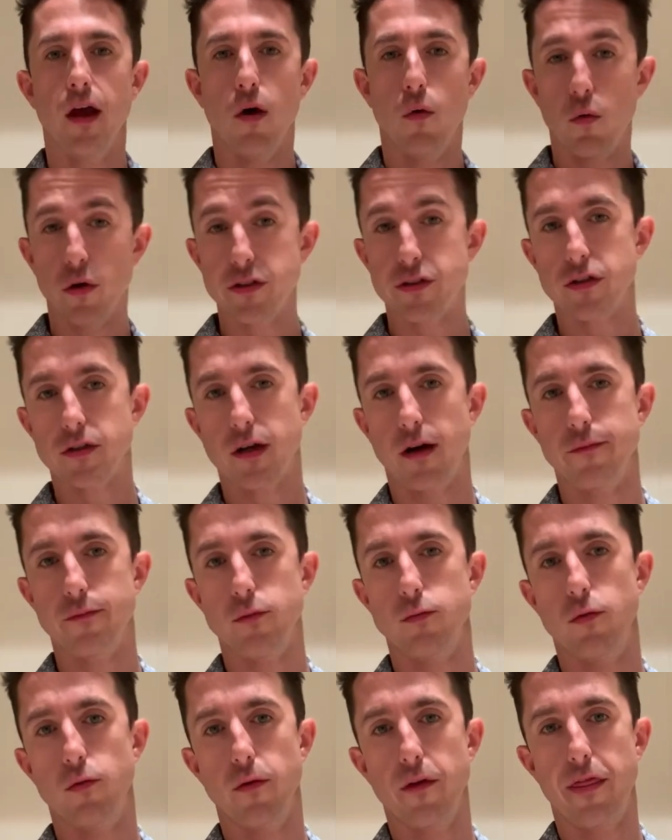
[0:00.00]
Once you're
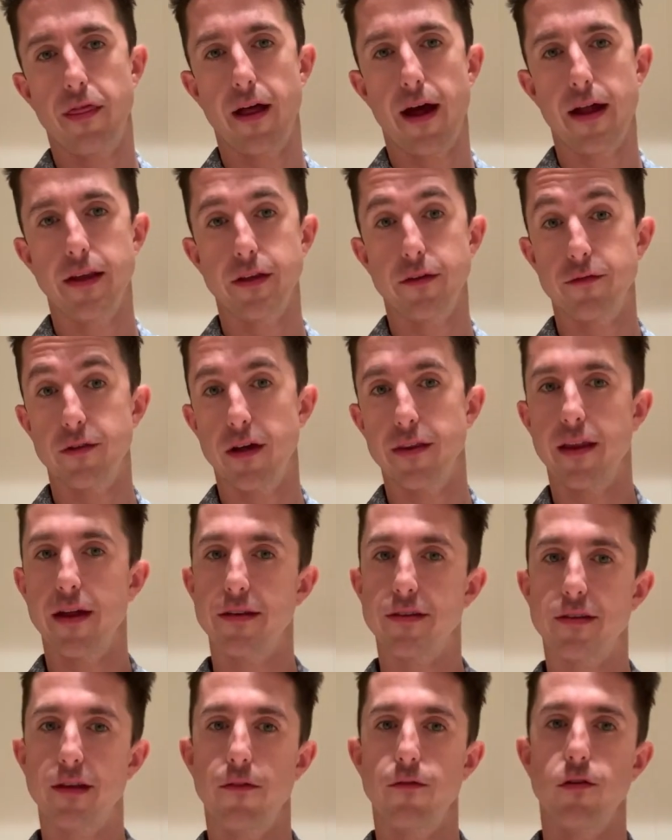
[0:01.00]
comfortable with that and you've done that
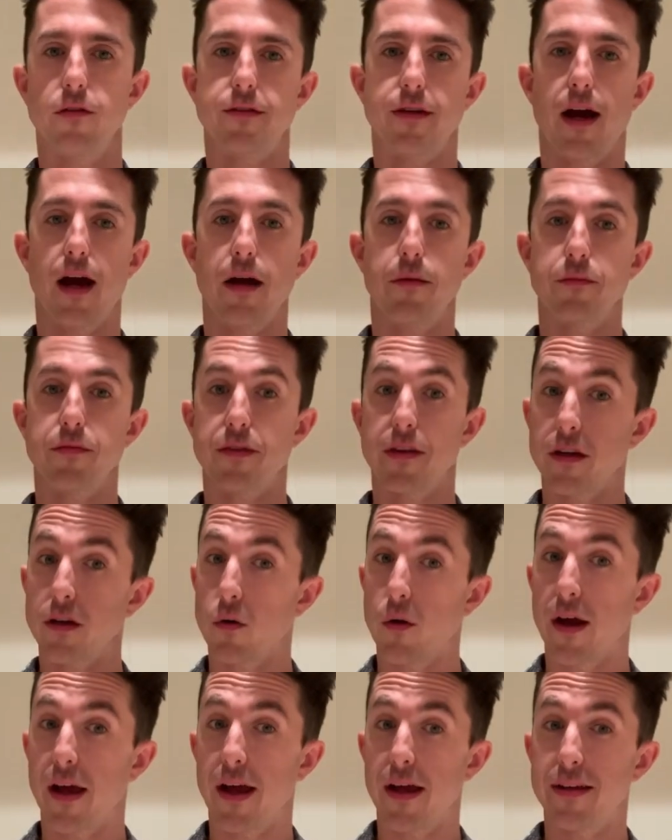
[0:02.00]
several times, then
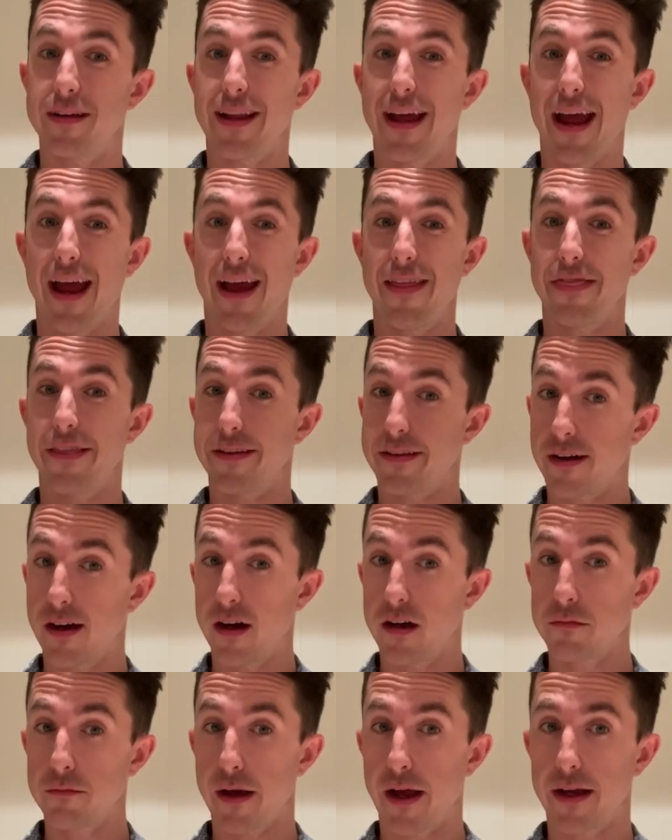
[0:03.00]
go ahead and add the
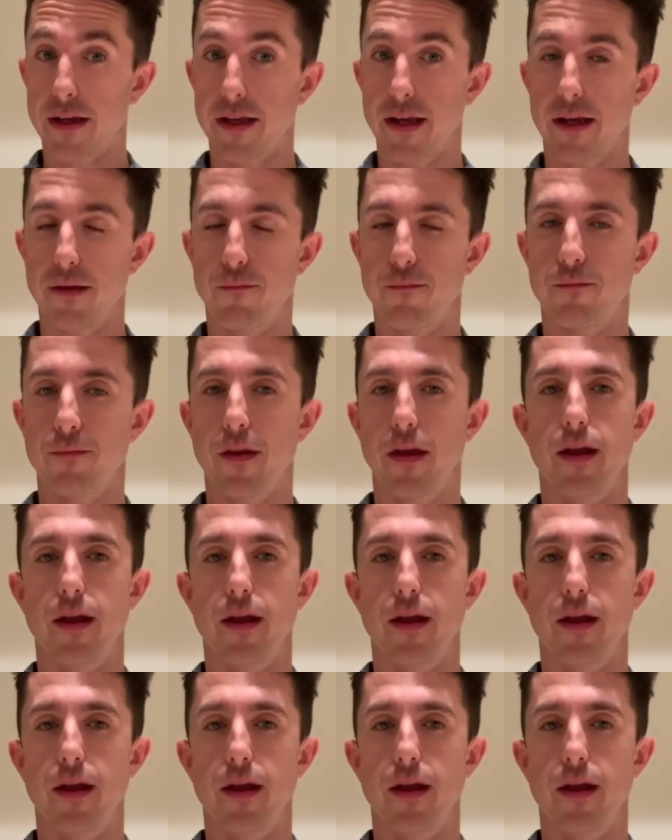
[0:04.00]
tongue back in.